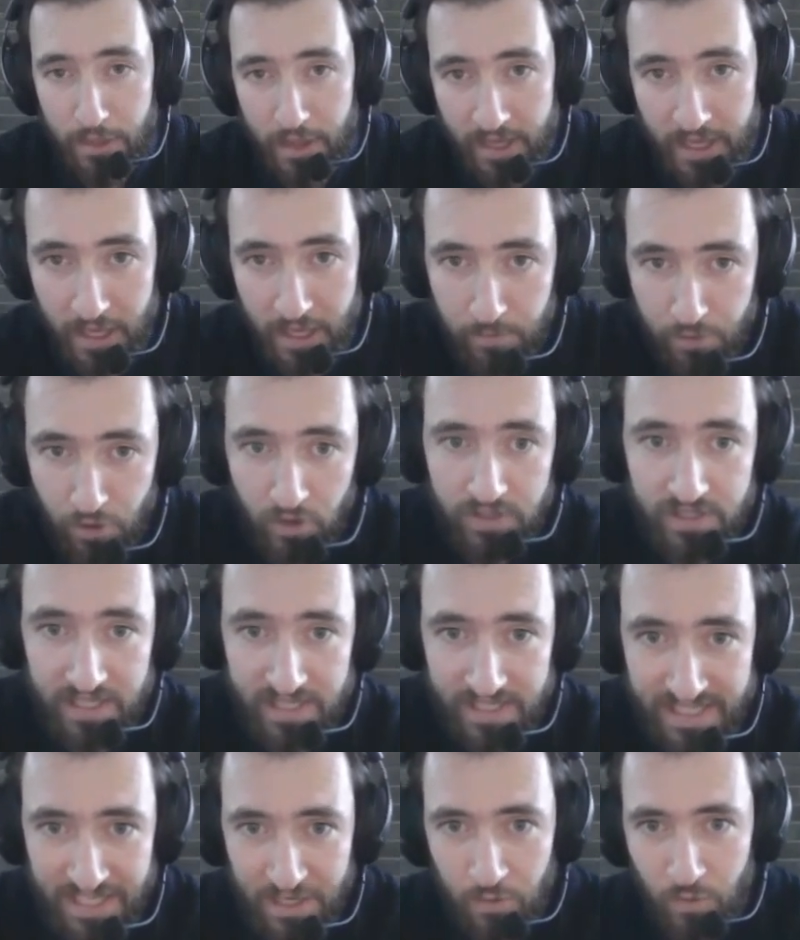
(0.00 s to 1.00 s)
thinking
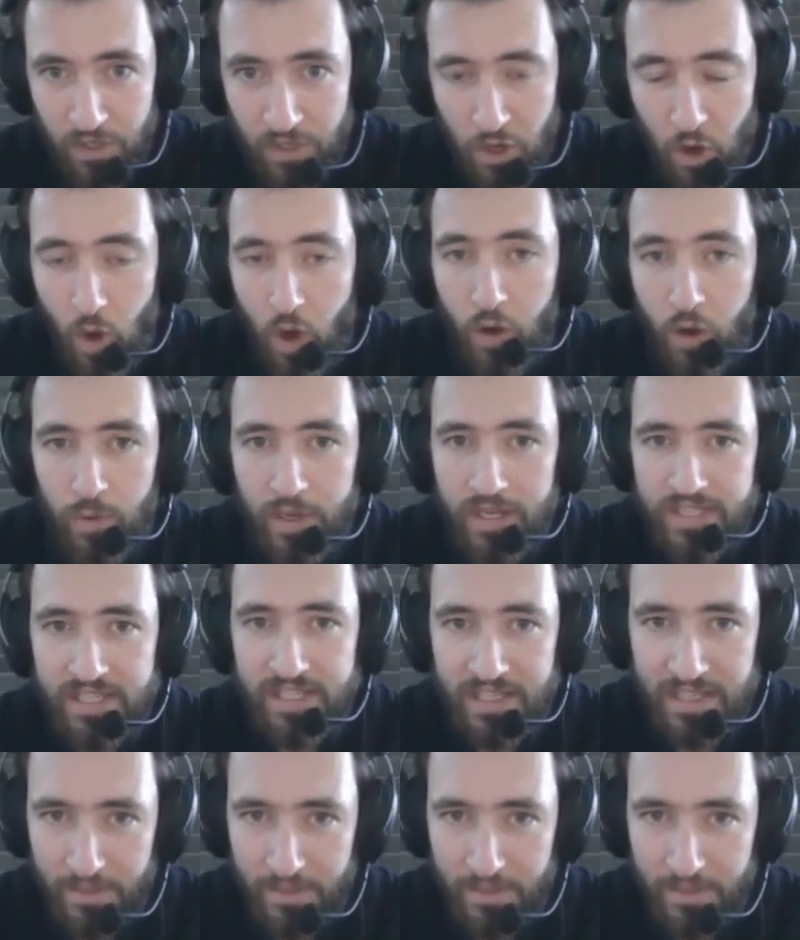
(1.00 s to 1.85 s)
process, you always,